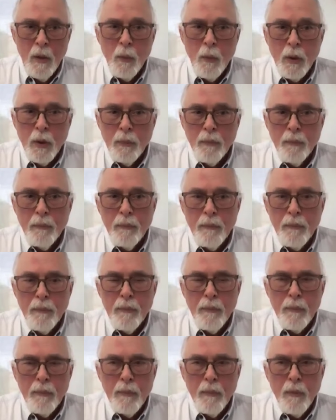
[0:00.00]
Well,
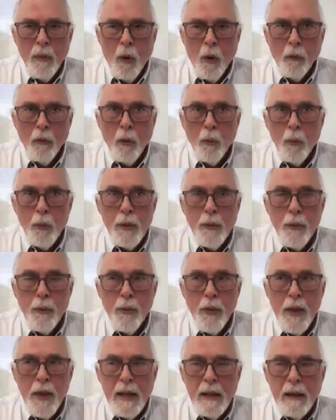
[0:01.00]
although we
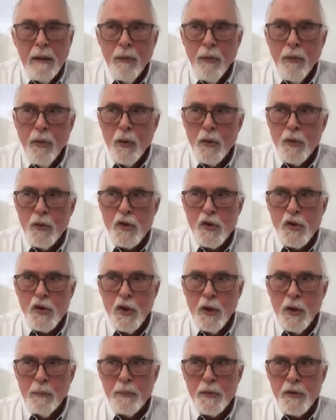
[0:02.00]
think those
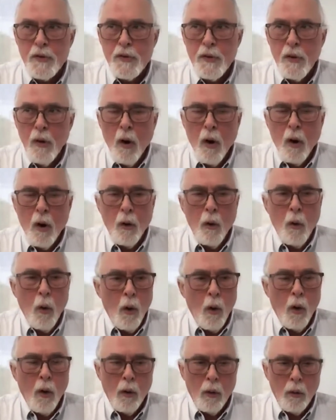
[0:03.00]
chips are
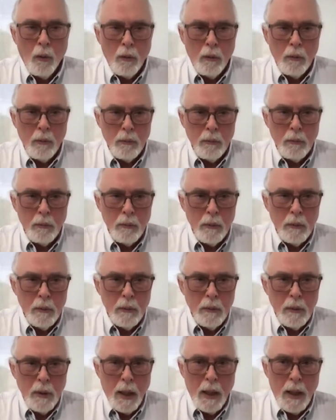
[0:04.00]
all
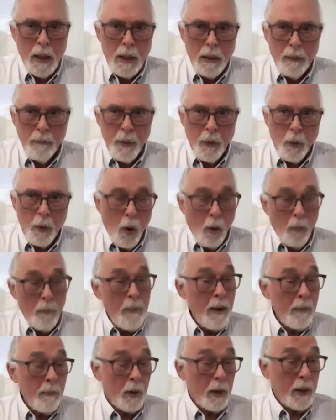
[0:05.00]
they're all
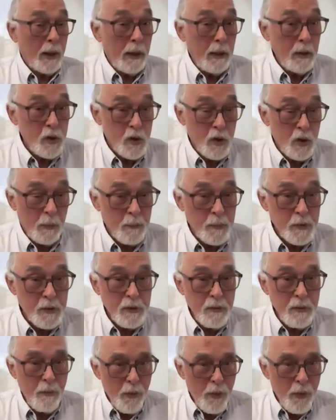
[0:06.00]
memory
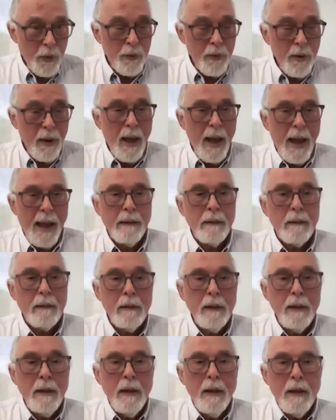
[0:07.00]
chips, they're not.
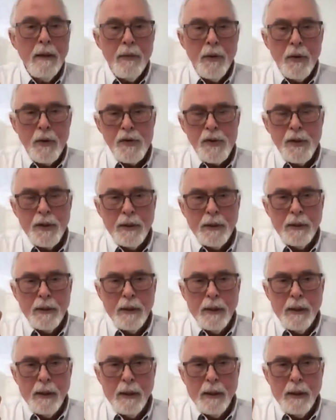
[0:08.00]
There's
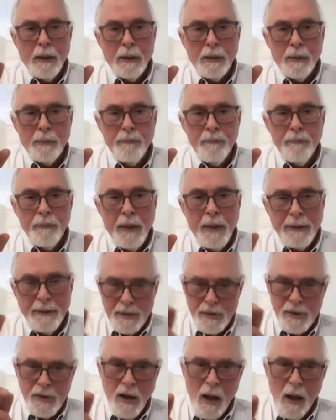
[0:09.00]
at
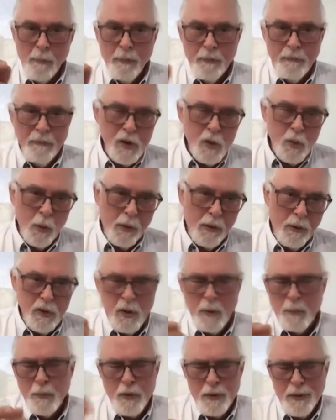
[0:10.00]
the top of each one of the
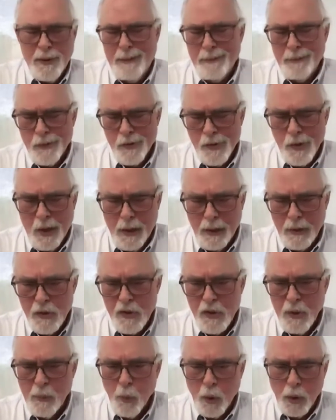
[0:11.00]
chips or down the side
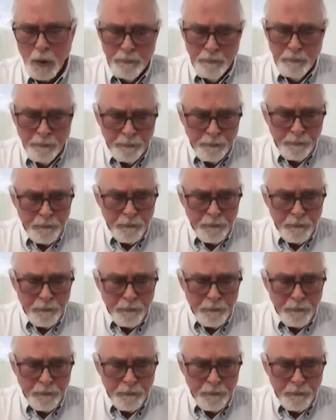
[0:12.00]
somewhere,